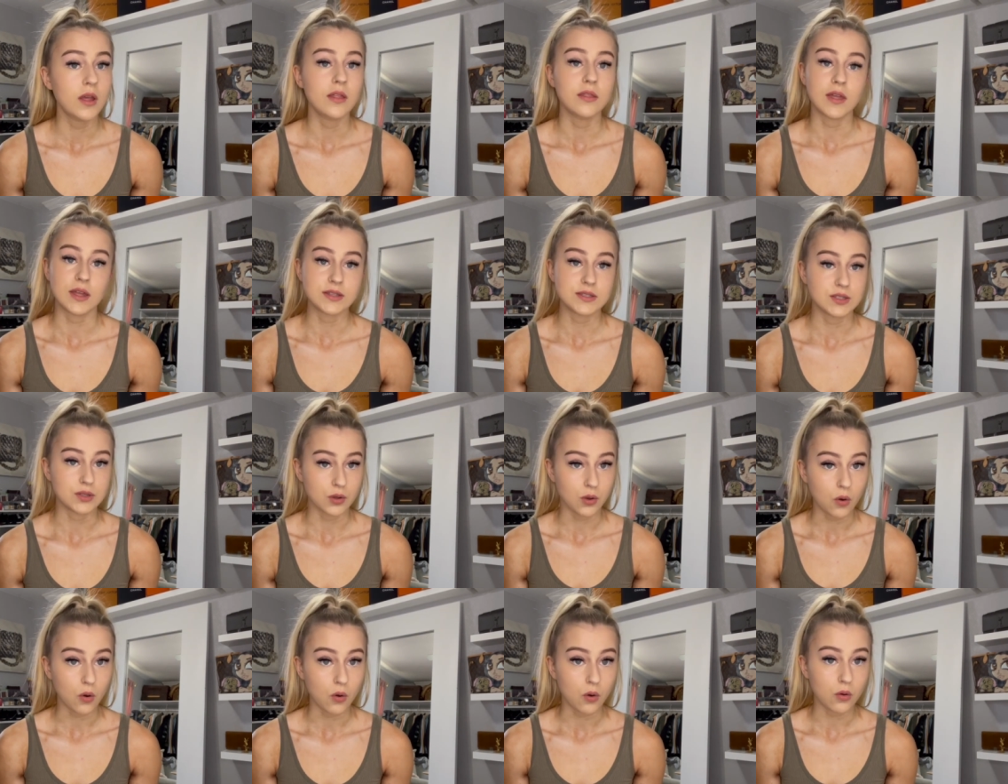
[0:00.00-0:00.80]
That's the
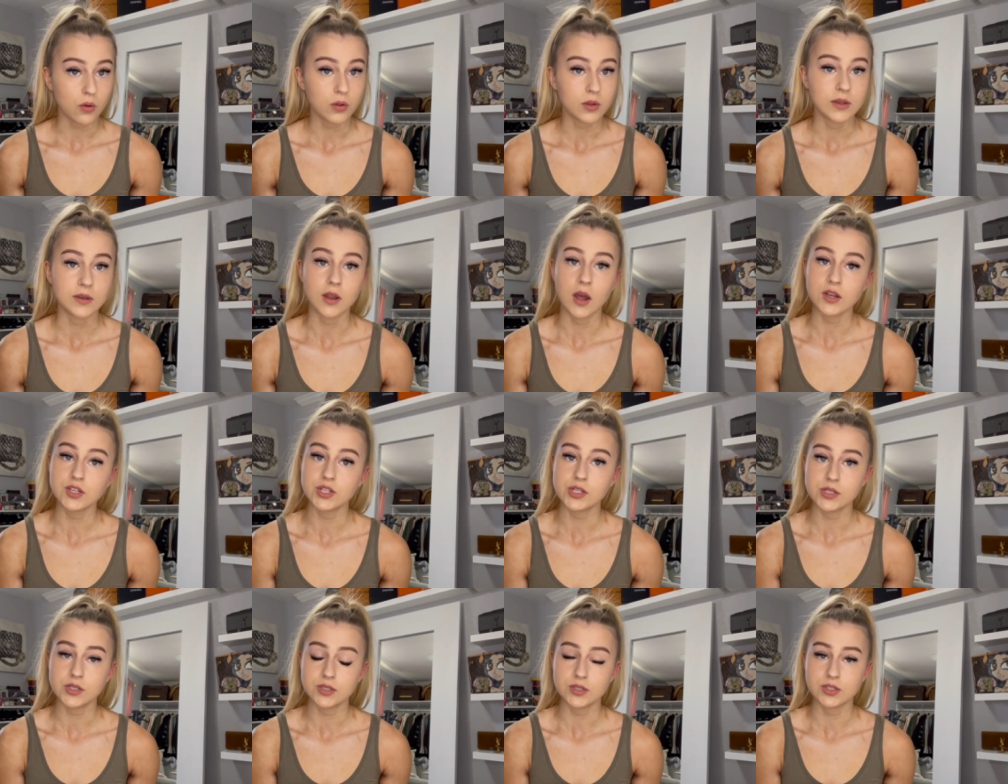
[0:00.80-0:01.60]
goal, not
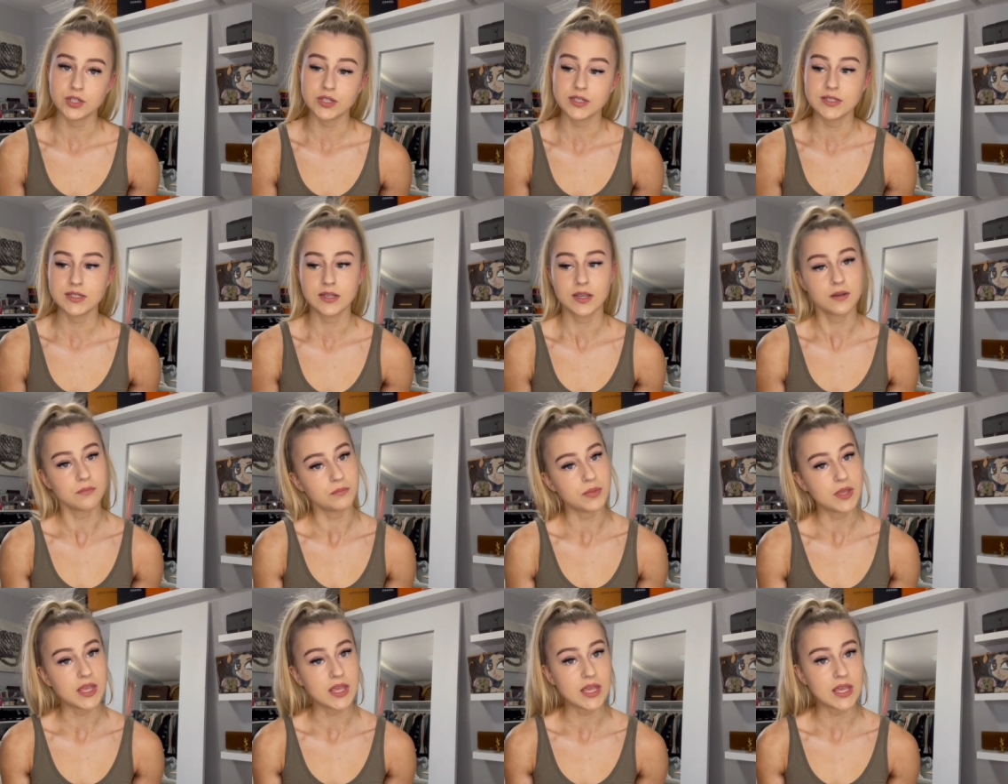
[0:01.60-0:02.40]
just to
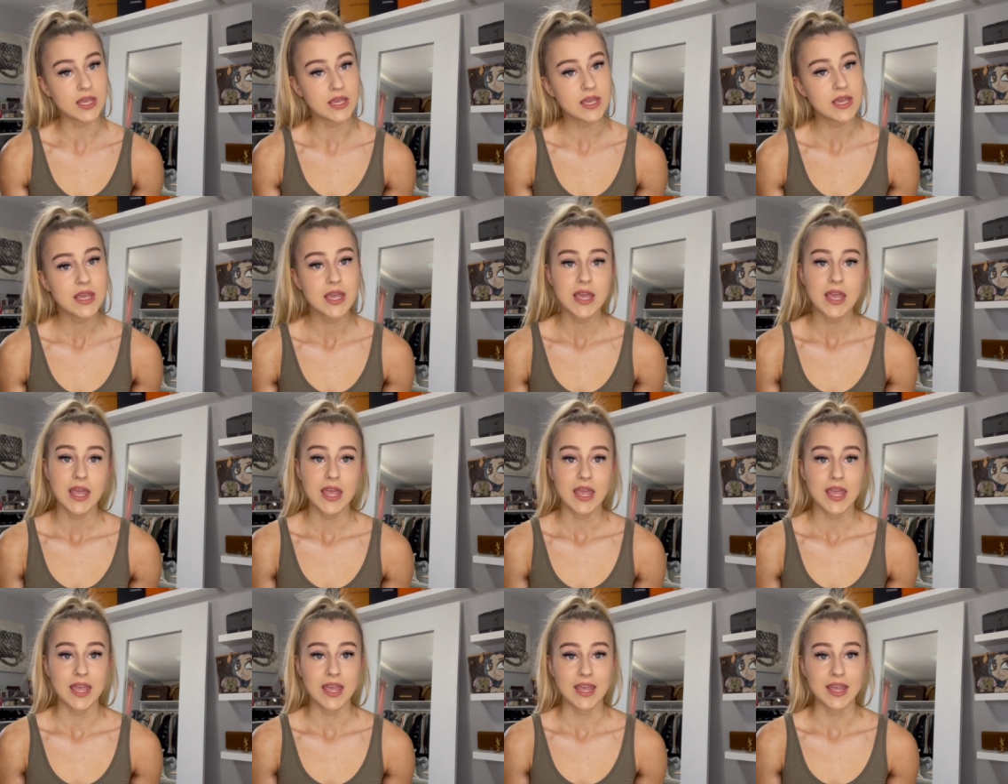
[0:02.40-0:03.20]
compete
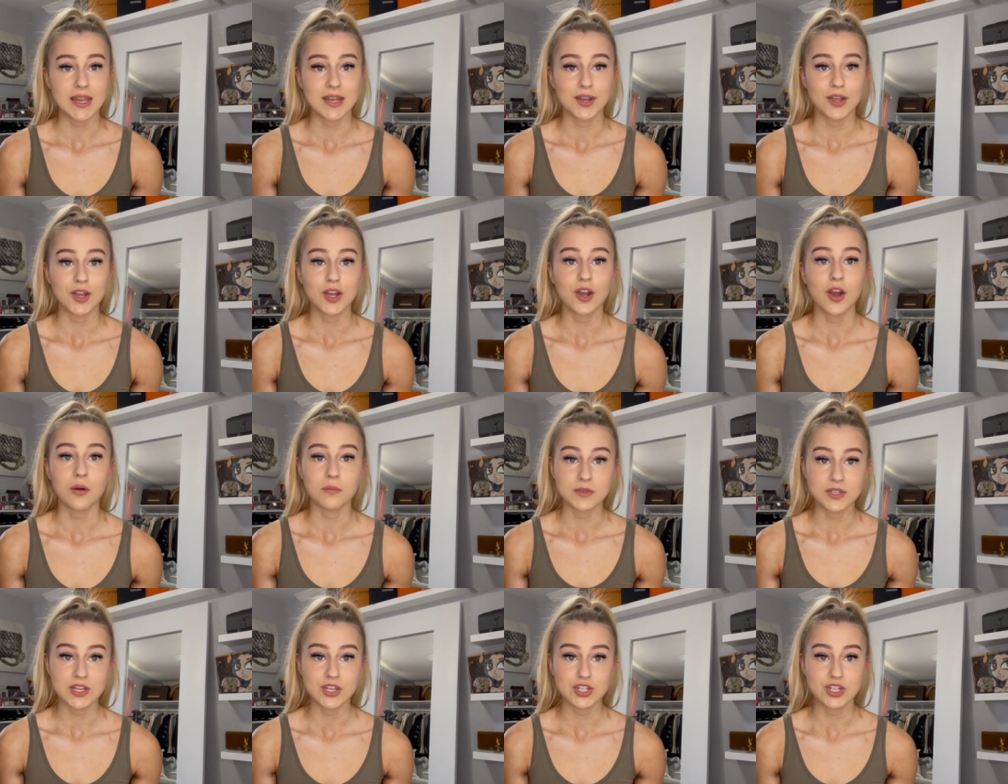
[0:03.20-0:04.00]
in
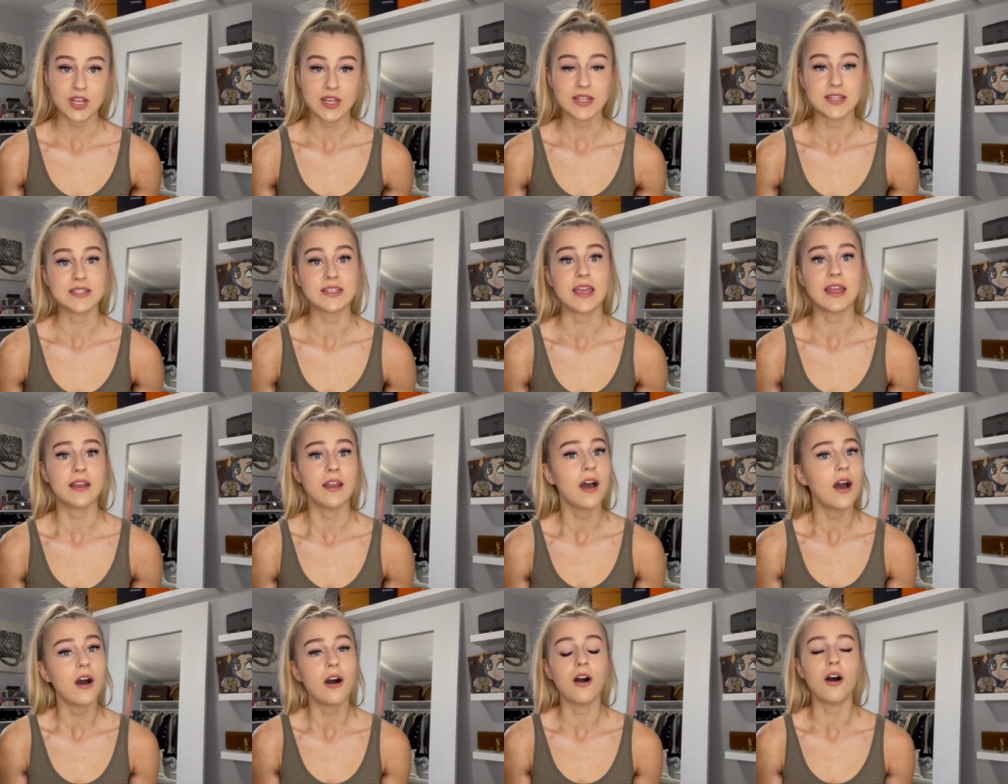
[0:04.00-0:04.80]
competitions. And
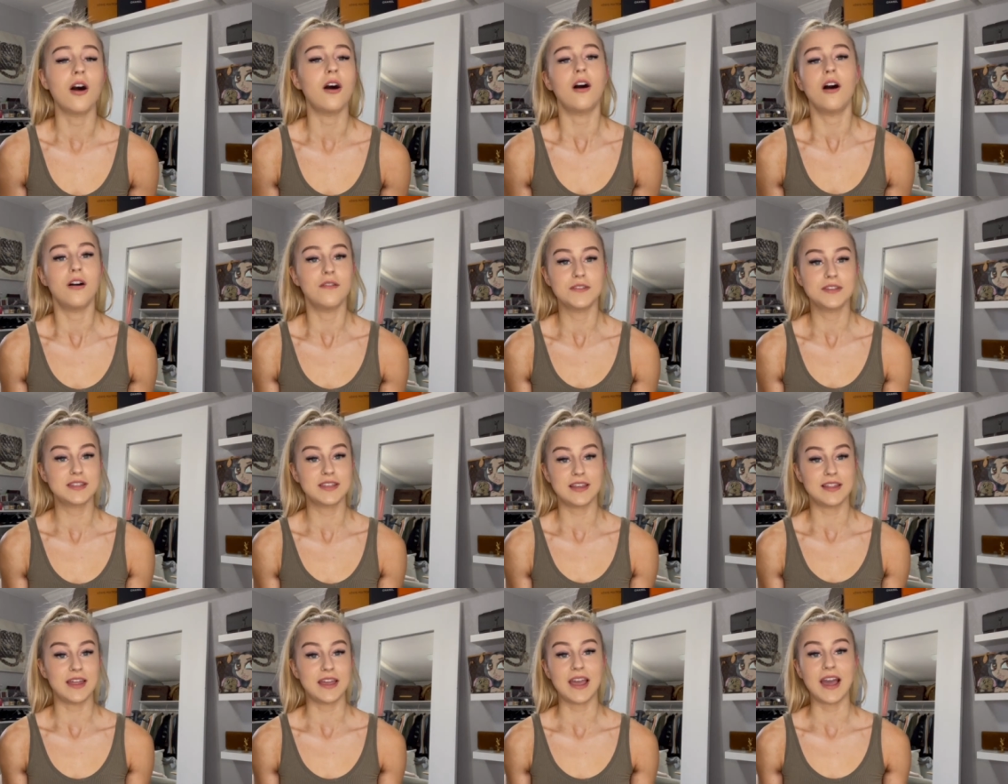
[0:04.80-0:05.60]

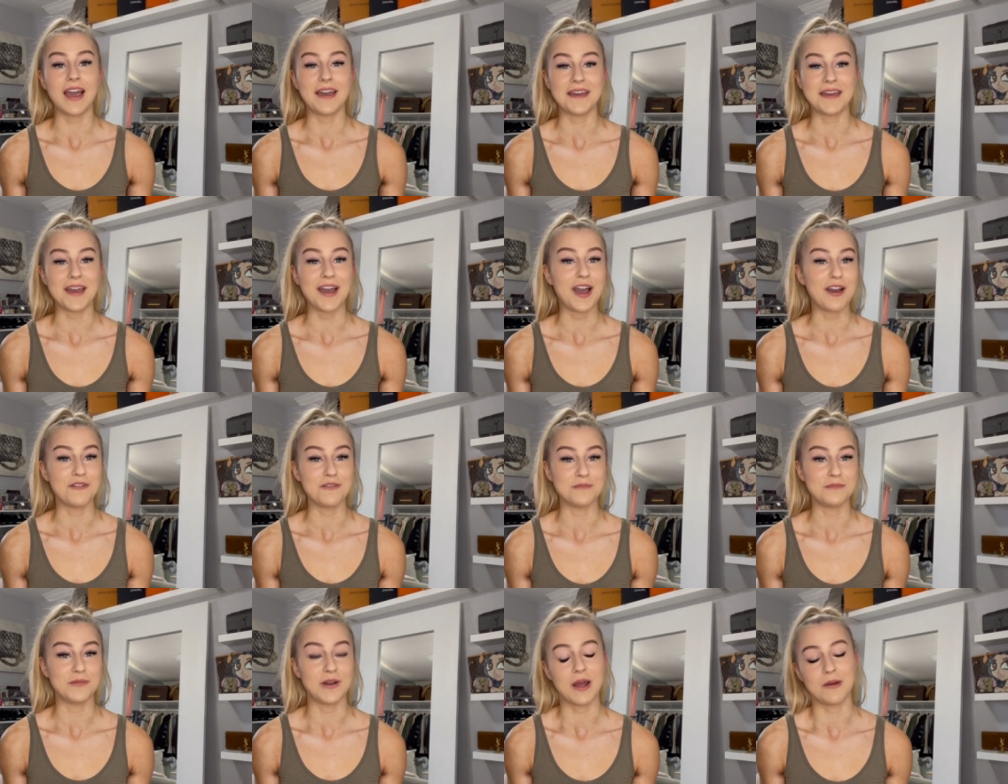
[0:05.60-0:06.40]
obviously, like
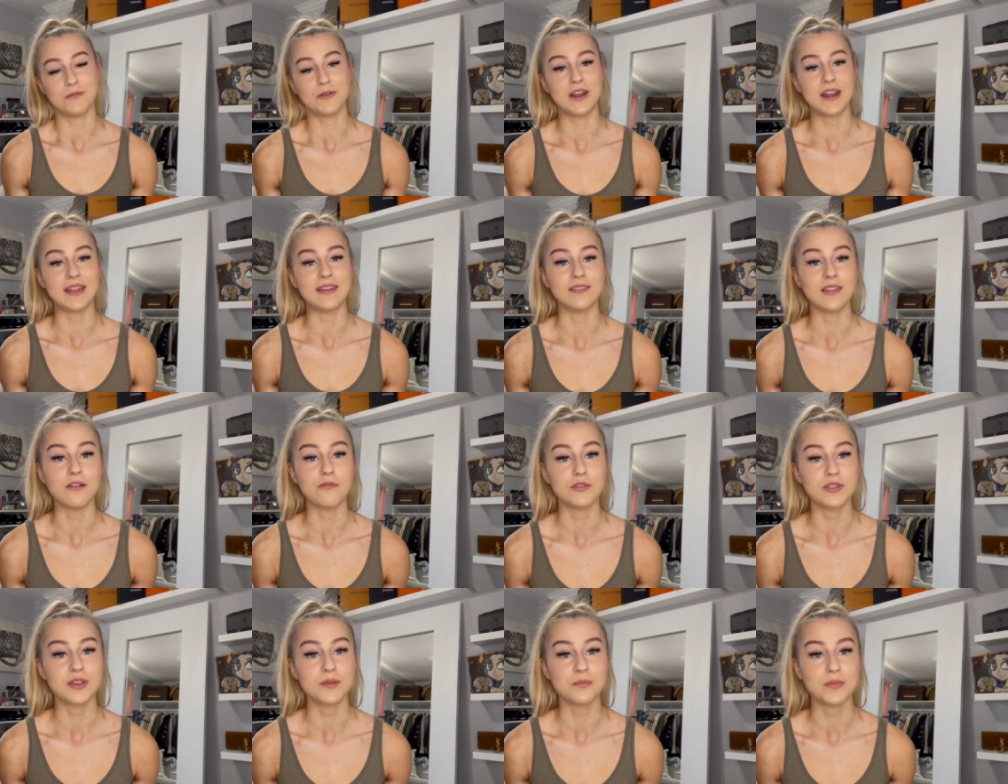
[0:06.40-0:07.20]
I'm already in love
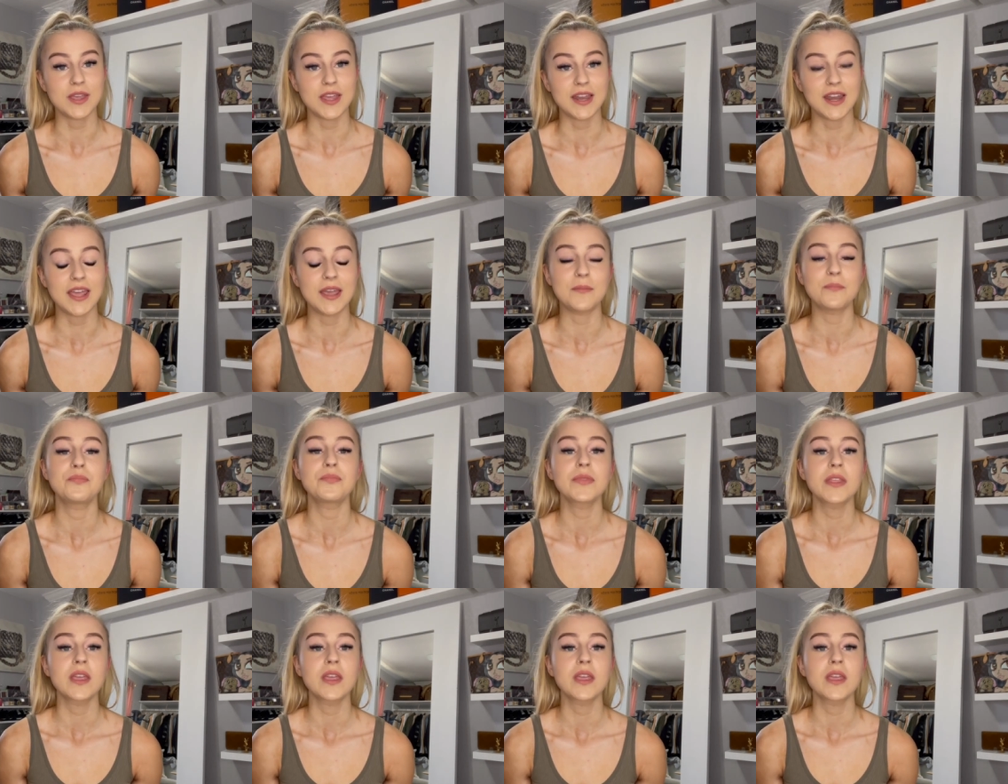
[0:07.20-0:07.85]
with competing,